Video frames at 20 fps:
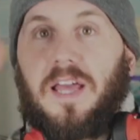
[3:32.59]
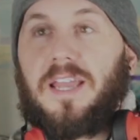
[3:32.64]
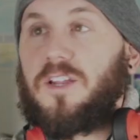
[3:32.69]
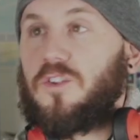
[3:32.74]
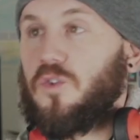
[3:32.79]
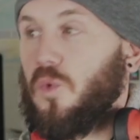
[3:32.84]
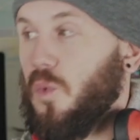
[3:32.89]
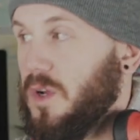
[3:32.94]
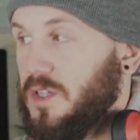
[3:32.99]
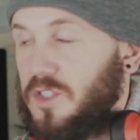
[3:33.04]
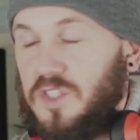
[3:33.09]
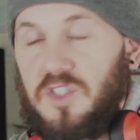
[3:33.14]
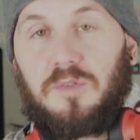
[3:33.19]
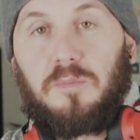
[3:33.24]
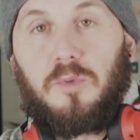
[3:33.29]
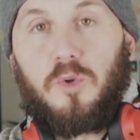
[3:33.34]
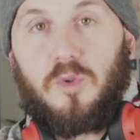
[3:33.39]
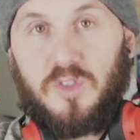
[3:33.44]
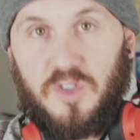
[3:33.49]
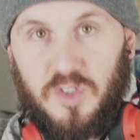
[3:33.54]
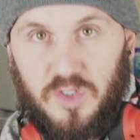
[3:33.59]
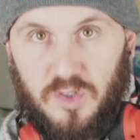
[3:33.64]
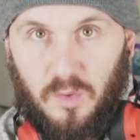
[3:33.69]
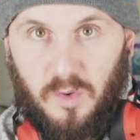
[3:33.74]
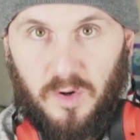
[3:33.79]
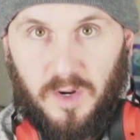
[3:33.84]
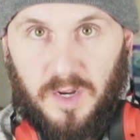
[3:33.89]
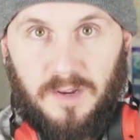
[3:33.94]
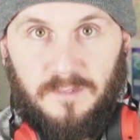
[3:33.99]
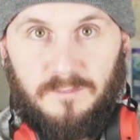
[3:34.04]
like it's one smooth
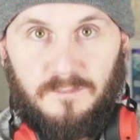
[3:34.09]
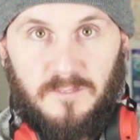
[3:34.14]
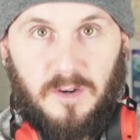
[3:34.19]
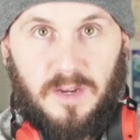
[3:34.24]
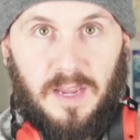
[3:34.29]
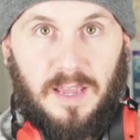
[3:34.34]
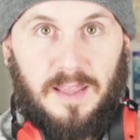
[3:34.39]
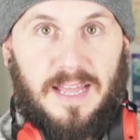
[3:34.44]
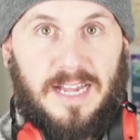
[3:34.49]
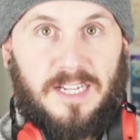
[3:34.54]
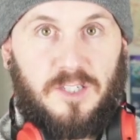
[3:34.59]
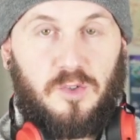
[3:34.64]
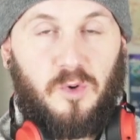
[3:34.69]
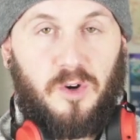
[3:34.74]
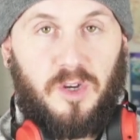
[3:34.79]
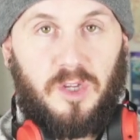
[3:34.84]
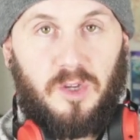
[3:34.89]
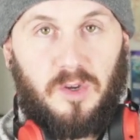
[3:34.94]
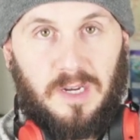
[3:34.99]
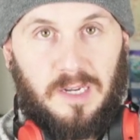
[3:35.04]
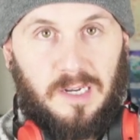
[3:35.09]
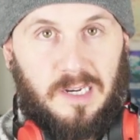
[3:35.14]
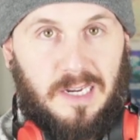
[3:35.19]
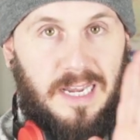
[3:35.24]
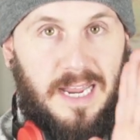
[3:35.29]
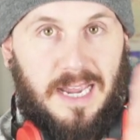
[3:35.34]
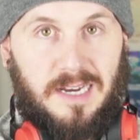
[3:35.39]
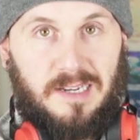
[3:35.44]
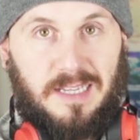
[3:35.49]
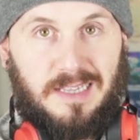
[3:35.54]
story, okay? That's where you can
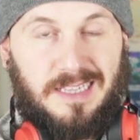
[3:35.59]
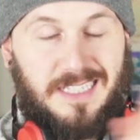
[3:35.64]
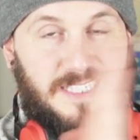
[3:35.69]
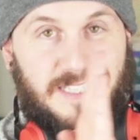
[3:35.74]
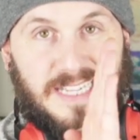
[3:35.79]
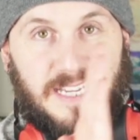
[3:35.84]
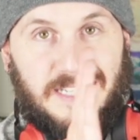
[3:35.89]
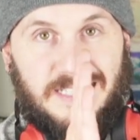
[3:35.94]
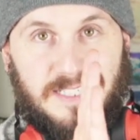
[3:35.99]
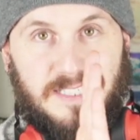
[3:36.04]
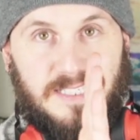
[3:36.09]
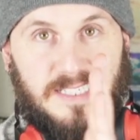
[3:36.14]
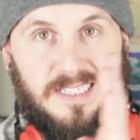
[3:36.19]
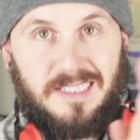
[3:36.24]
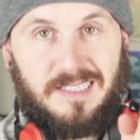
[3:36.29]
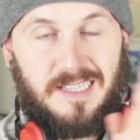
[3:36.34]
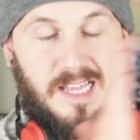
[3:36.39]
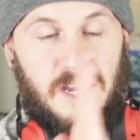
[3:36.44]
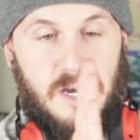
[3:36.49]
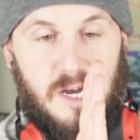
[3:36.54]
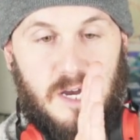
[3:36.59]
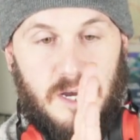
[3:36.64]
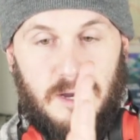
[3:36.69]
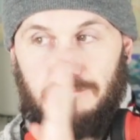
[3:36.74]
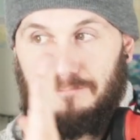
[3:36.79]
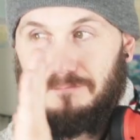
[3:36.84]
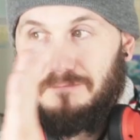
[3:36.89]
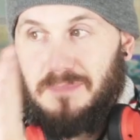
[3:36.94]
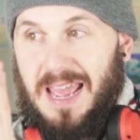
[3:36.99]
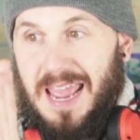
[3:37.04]
connect like the sentences, the
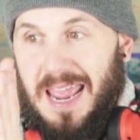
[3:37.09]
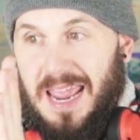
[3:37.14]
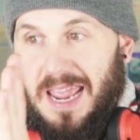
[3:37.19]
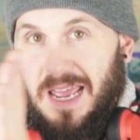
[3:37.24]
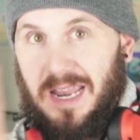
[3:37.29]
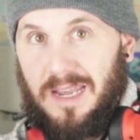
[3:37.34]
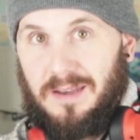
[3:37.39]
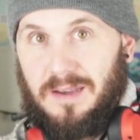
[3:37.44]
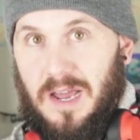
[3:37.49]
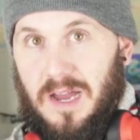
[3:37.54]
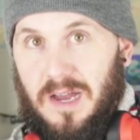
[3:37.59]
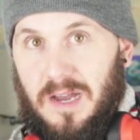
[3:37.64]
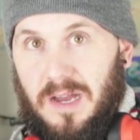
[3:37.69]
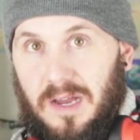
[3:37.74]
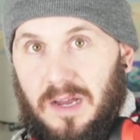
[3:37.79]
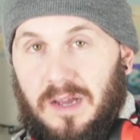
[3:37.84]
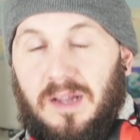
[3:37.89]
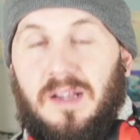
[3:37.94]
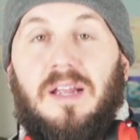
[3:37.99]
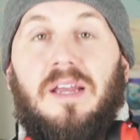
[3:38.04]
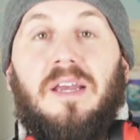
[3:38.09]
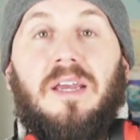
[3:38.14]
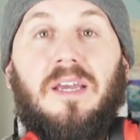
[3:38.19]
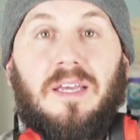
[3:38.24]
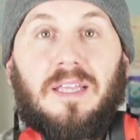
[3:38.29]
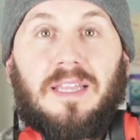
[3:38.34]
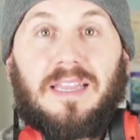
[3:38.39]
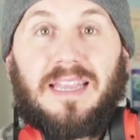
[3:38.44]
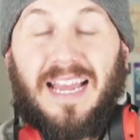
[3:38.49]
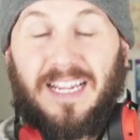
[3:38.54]
and
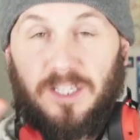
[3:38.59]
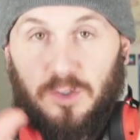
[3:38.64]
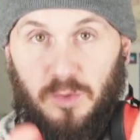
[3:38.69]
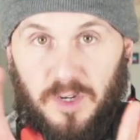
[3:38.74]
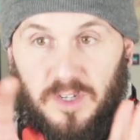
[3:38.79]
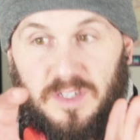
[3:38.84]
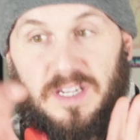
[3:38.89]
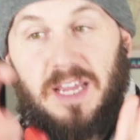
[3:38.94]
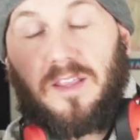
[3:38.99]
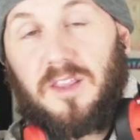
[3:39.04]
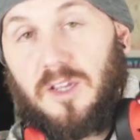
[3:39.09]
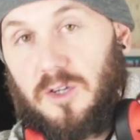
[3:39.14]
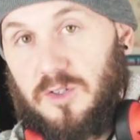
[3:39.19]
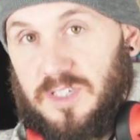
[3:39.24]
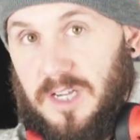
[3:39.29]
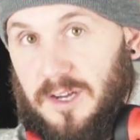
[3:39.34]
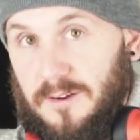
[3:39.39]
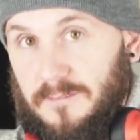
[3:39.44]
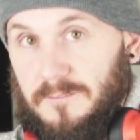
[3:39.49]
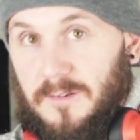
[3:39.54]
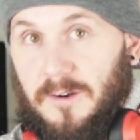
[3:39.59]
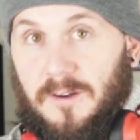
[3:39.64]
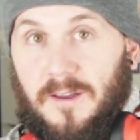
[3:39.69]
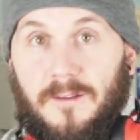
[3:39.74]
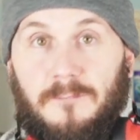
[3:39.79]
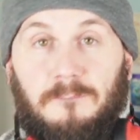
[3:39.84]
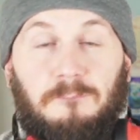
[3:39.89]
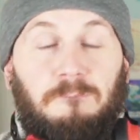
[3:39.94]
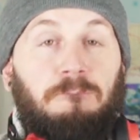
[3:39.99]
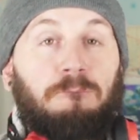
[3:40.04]
that's where you take those out,
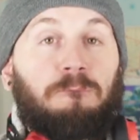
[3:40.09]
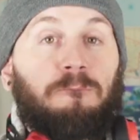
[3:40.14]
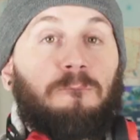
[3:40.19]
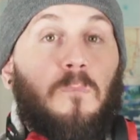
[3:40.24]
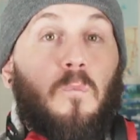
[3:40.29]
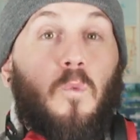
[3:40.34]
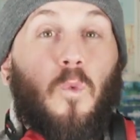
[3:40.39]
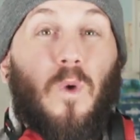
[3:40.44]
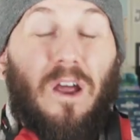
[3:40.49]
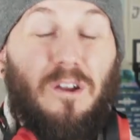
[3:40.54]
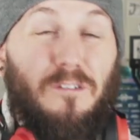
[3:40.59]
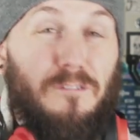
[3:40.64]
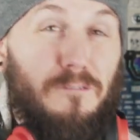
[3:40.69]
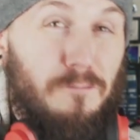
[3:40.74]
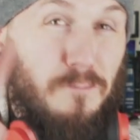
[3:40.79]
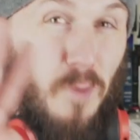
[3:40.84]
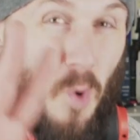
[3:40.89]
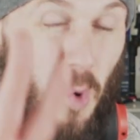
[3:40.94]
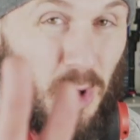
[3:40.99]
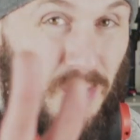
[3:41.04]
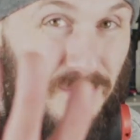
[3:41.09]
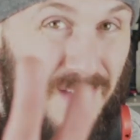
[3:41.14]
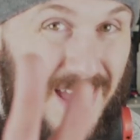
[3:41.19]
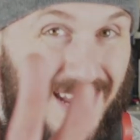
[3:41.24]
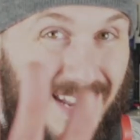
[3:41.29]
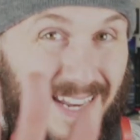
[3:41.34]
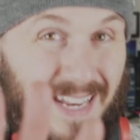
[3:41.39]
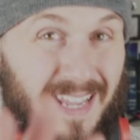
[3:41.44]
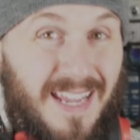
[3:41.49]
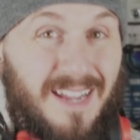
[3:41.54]
okay? Round 4 of
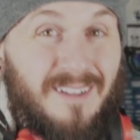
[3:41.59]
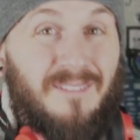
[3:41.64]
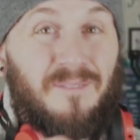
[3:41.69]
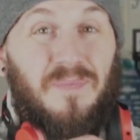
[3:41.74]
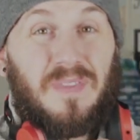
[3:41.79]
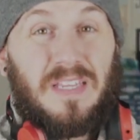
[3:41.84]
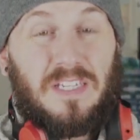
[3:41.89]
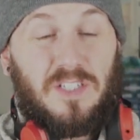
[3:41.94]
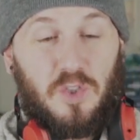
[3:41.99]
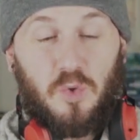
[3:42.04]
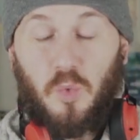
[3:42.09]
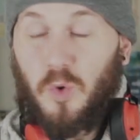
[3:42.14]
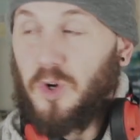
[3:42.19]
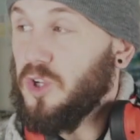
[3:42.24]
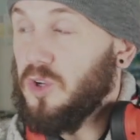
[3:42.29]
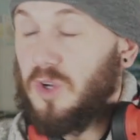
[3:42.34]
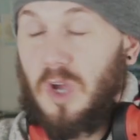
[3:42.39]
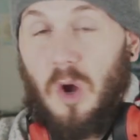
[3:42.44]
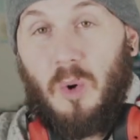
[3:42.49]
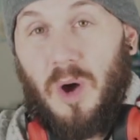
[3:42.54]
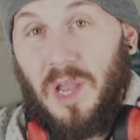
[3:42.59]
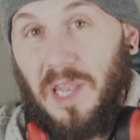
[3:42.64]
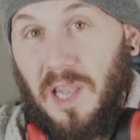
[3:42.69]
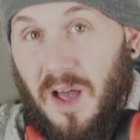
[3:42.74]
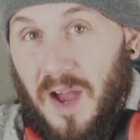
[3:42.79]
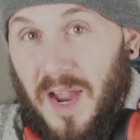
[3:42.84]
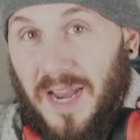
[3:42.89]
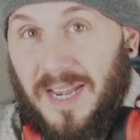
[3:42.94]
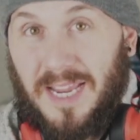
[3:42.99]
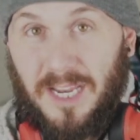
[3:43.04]
editing, this is where you go
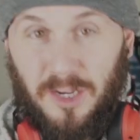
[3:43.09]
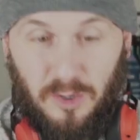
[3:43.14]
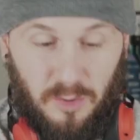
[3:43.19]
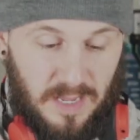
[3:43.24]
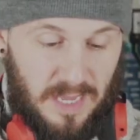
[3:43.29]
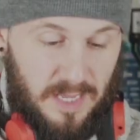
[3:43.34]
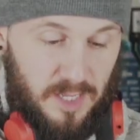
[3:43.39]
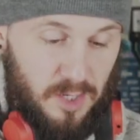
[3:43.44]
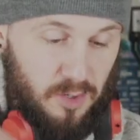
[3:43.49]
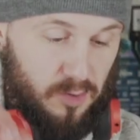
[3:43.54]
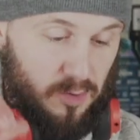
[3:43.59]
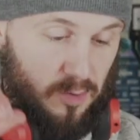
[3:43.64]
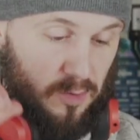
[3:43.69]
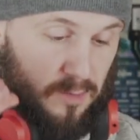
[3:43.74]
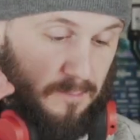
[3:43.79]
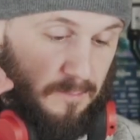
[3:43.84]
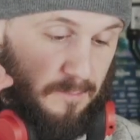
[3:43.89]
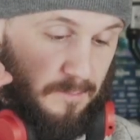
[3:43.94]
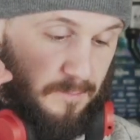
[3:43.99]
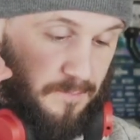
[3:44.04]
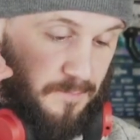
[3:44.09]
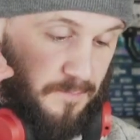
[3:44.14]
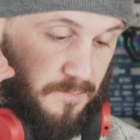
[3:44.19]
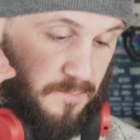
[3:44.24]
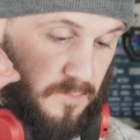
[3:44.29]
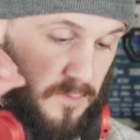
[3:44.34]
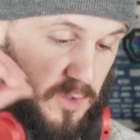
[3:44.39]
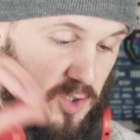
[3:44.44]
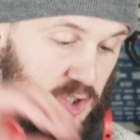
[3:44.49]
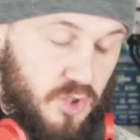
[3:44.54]
online and you get your
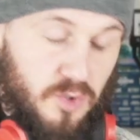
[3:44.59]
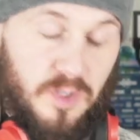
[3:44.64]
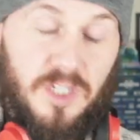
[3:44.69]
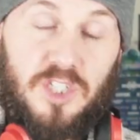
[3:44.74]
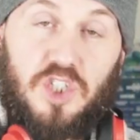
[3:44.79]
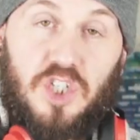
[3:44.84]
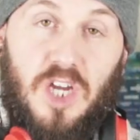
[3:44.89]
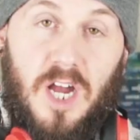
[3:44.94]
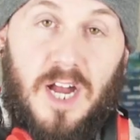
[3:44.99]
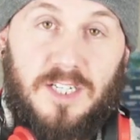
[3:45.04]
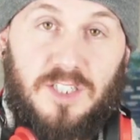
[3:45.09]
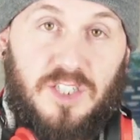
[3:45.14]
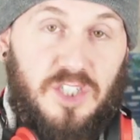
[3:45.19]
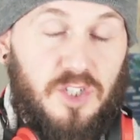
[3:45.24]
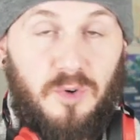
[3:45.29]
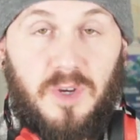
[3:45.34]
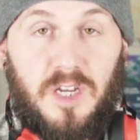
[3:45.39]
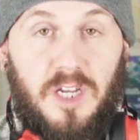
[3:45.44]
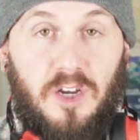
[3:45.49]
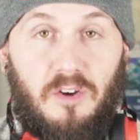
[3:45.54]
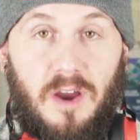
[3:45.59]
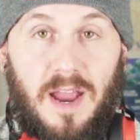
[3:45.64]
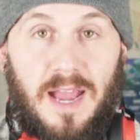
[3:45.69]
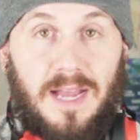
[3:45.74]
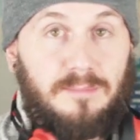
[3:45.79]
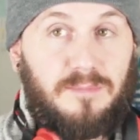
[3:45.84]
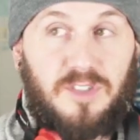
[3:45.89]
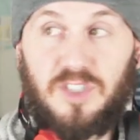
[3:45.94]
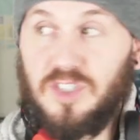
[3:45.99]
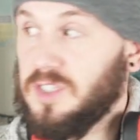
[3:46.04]
screenshots, screen
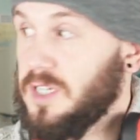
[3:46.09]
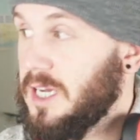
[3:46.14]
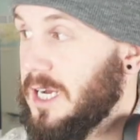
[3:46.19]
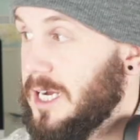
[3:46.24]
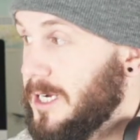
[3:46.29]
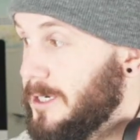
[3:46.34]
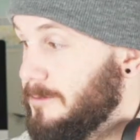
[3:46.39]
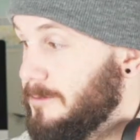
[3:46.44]
grabs,